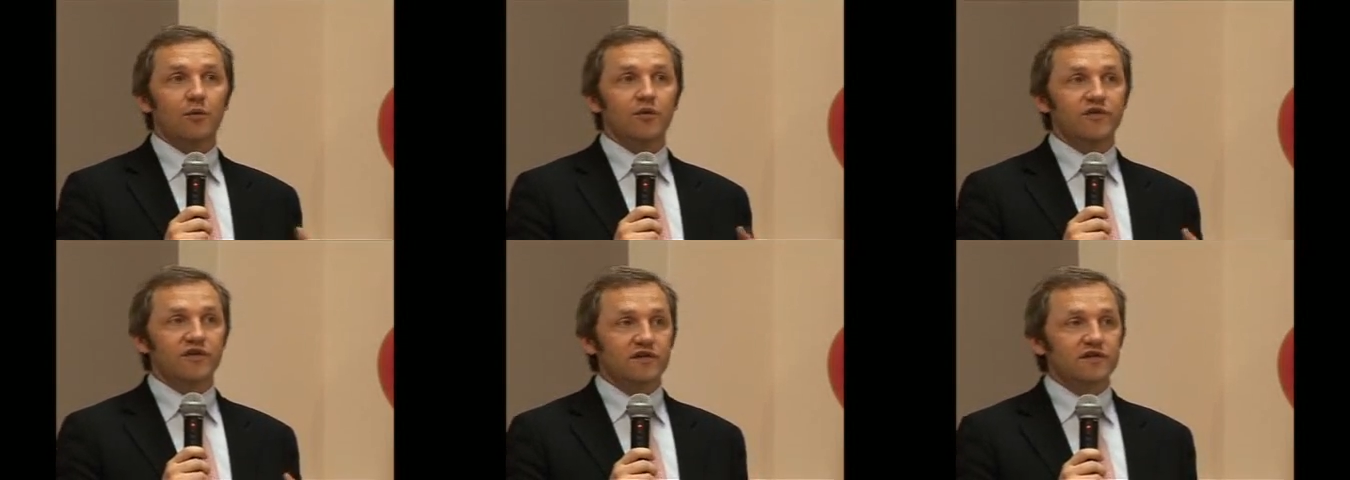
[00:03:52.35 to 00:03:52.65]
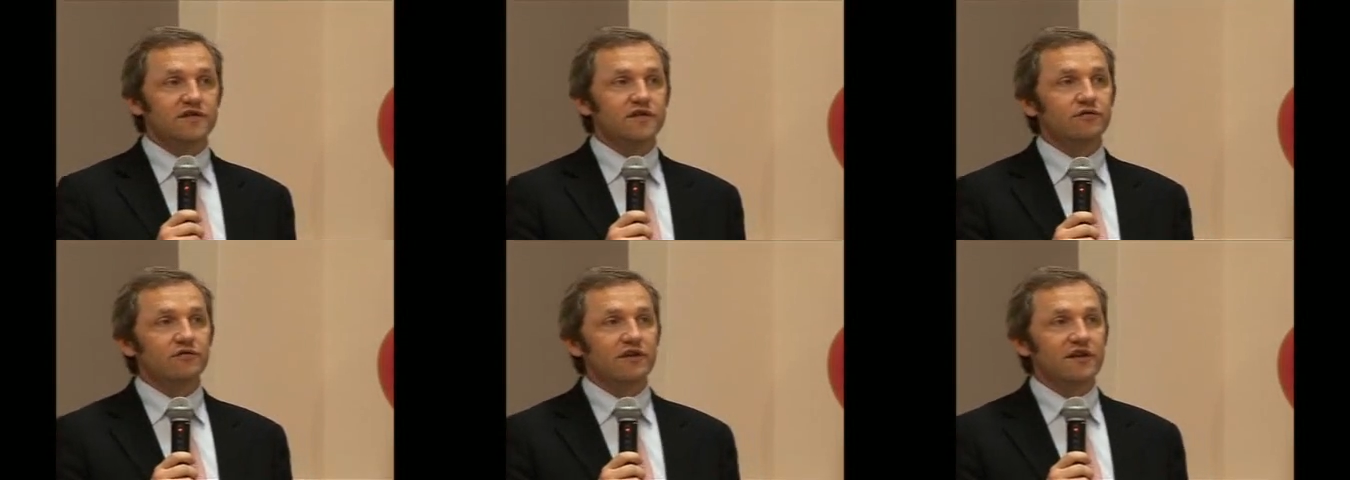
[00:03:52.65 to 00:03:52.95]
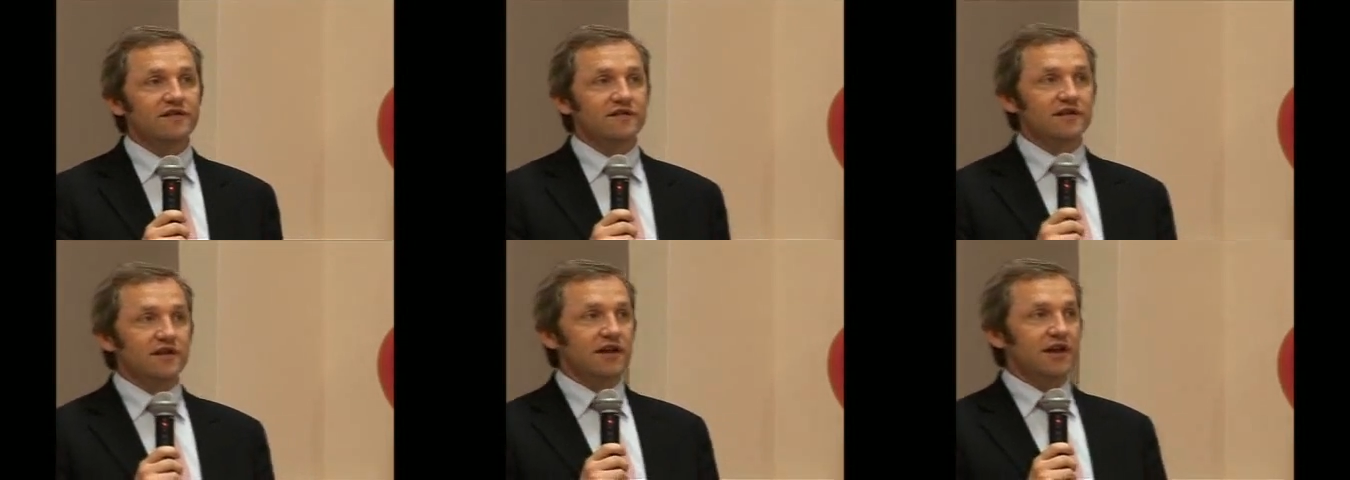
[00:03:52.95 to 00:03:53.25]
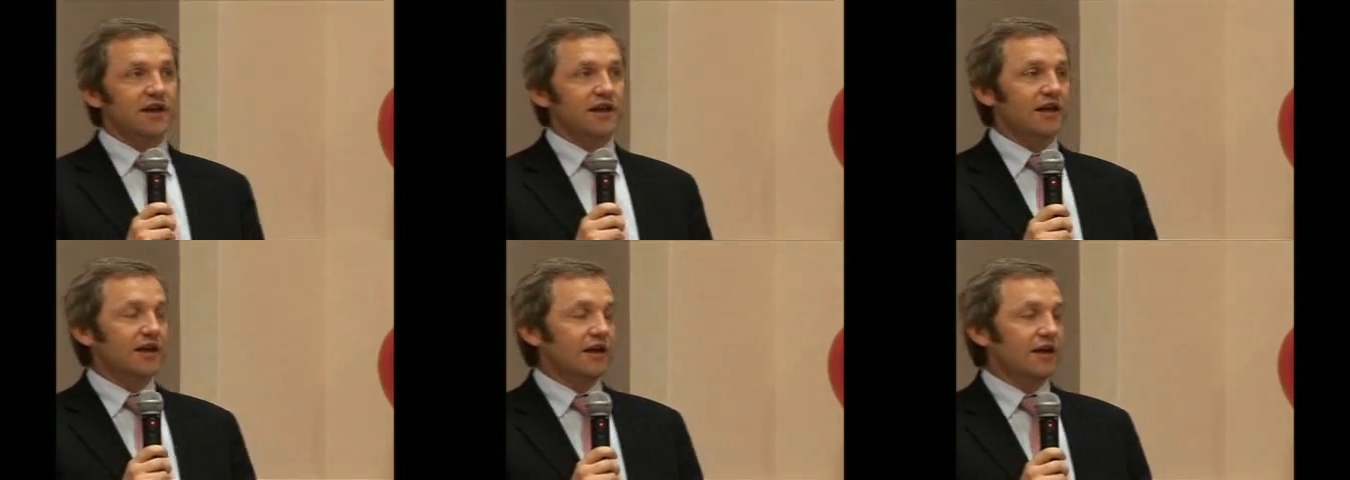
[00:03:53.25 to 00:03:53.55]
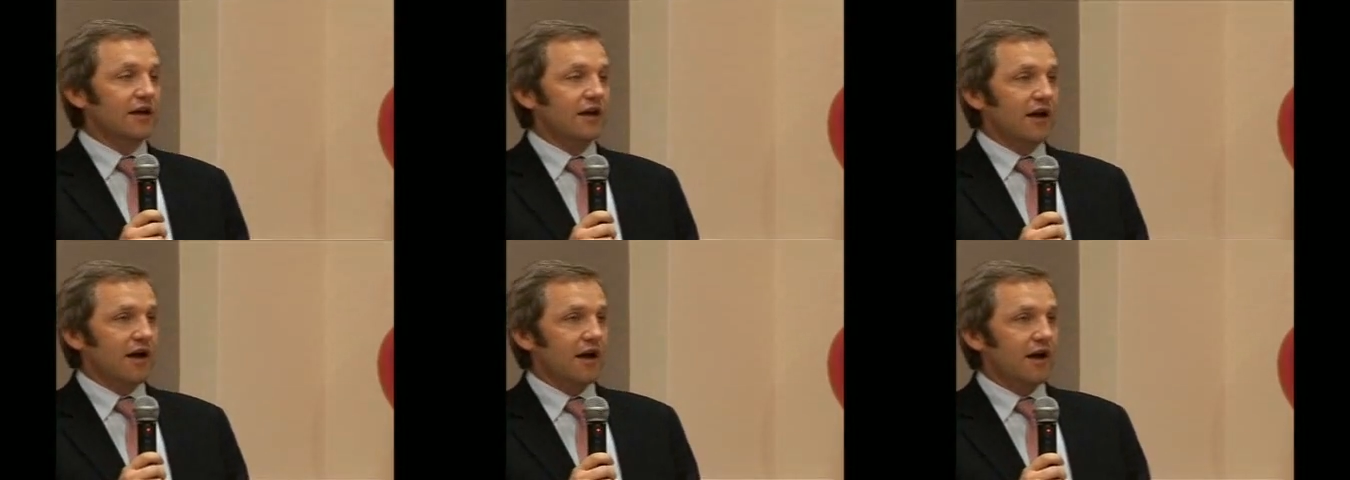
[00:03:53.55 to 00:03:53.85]
I was until
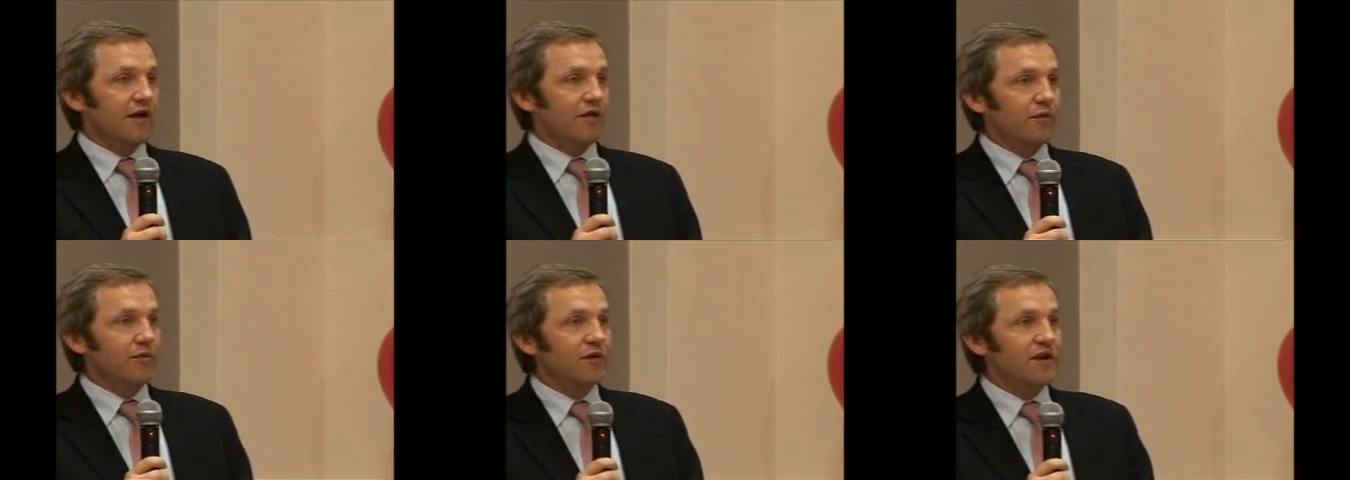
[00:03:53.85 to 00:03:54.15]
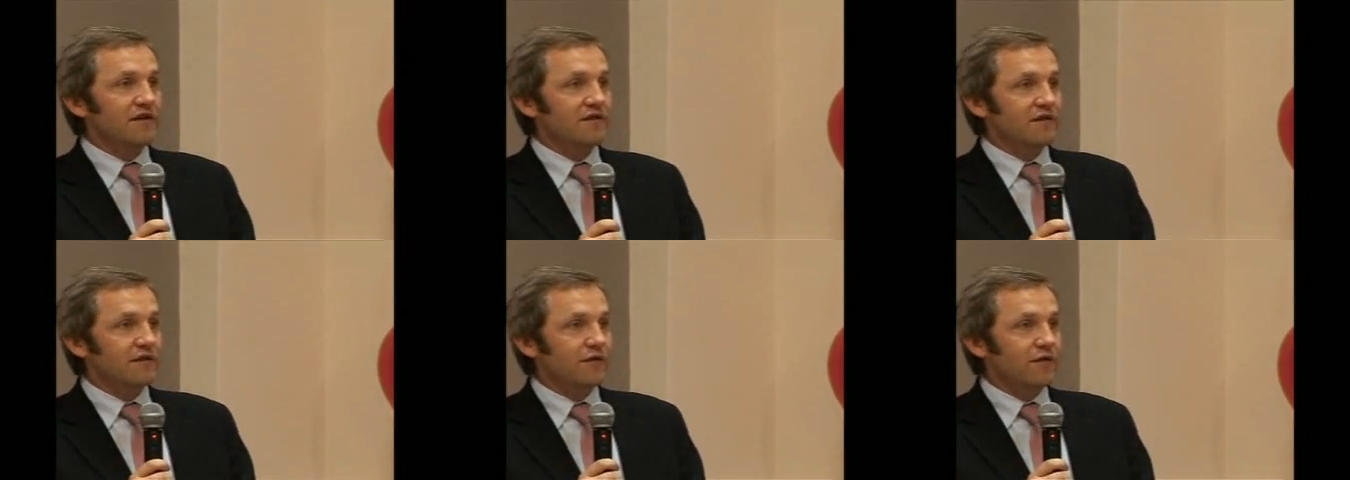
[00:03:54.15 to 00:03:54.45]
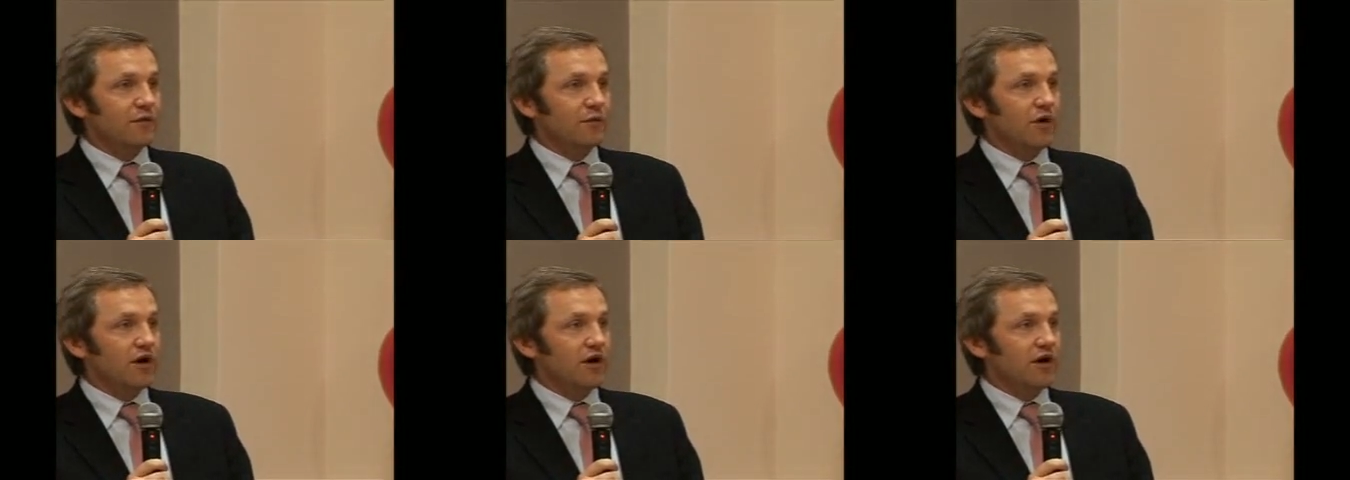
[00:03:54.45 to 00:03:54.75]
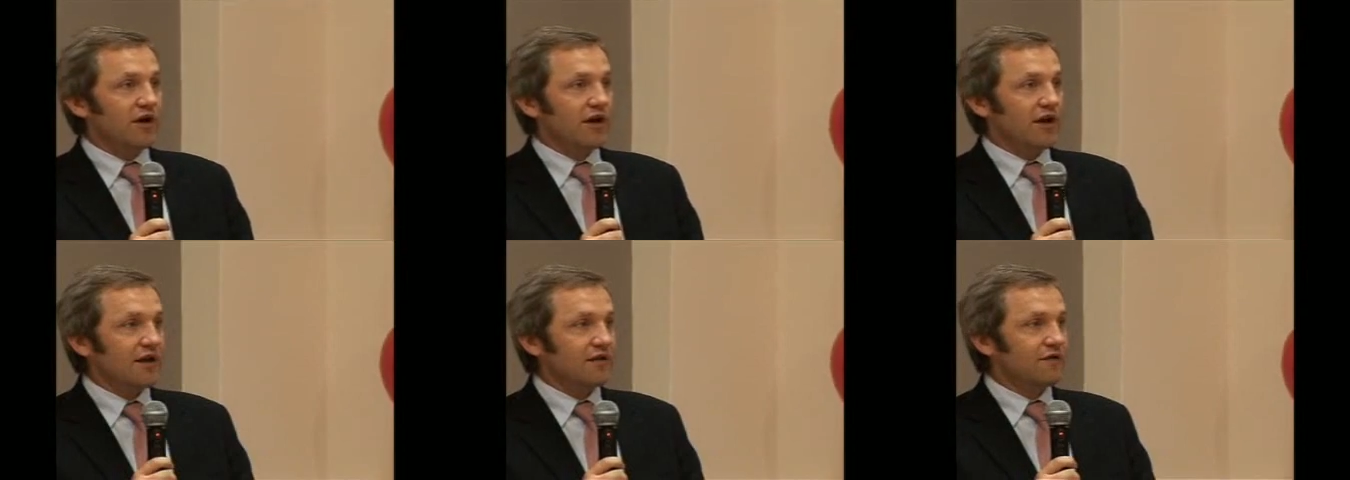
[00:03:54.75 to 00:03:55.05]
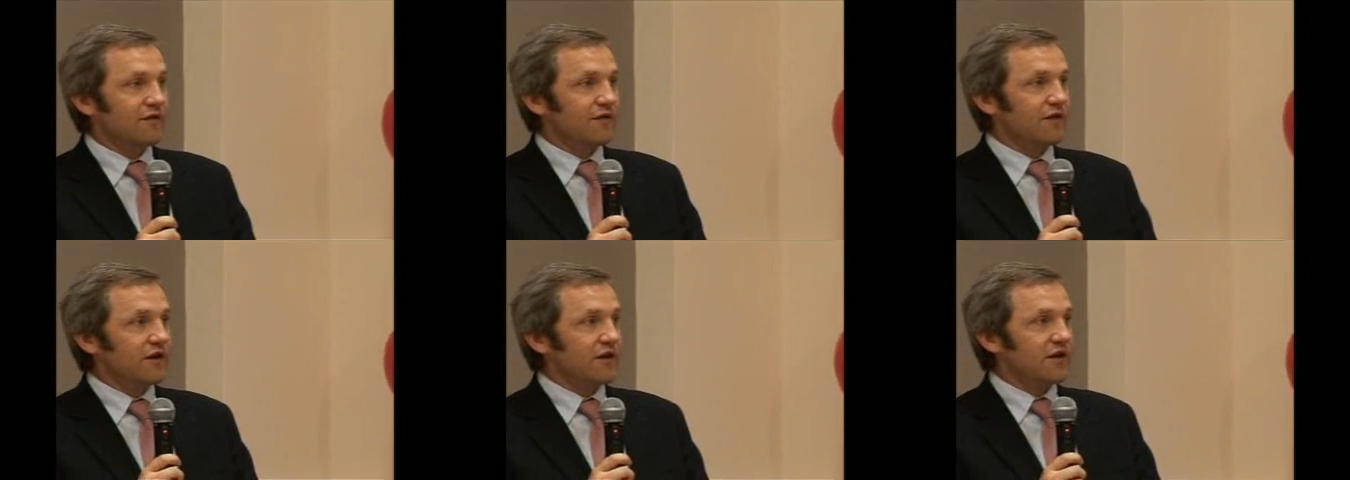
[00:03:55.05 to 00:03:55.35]
recently uh, the Minister for Work
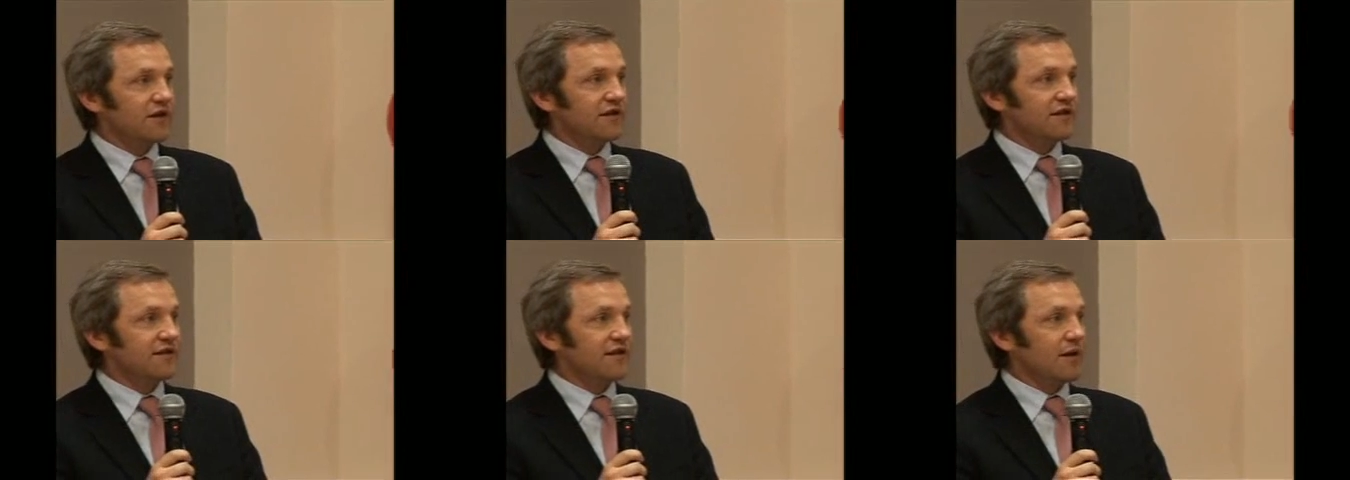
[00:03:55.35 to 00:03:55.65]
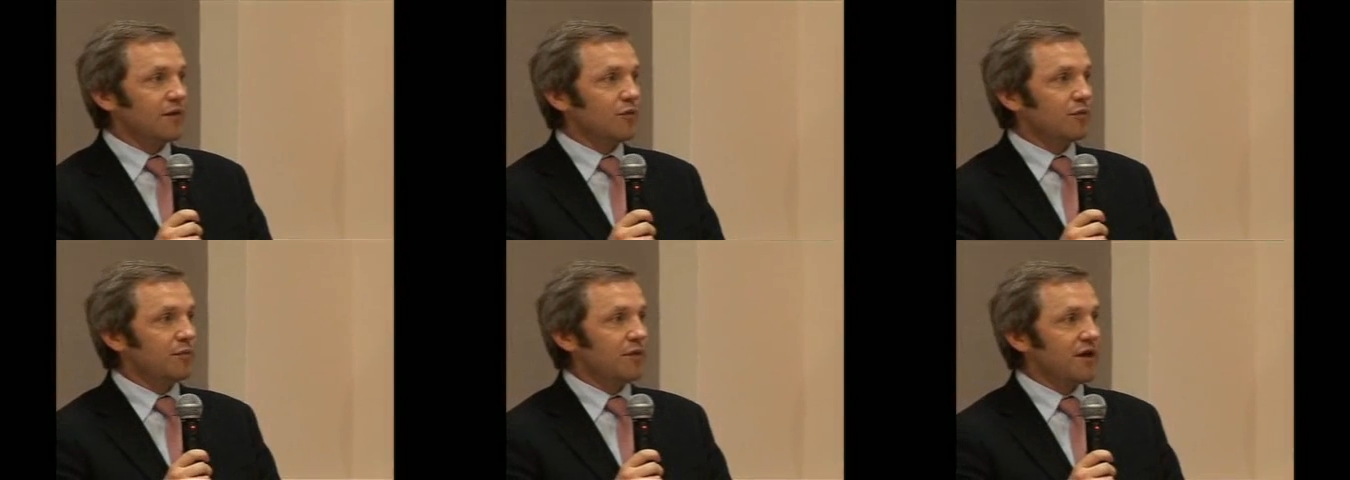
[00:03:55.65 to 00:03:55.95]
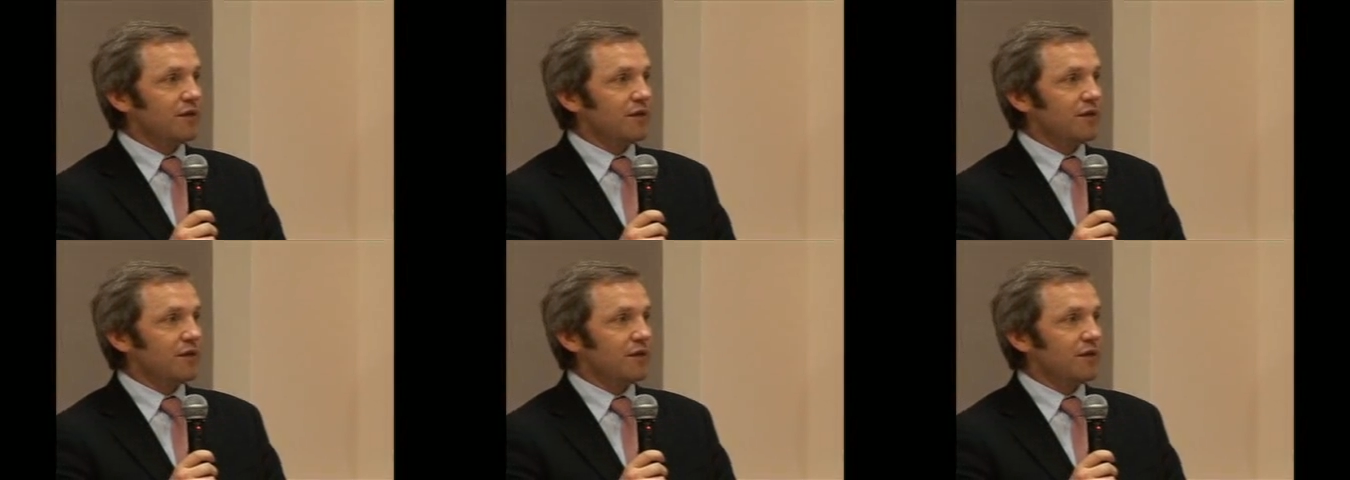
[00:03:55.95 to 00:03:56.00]
and for Disabled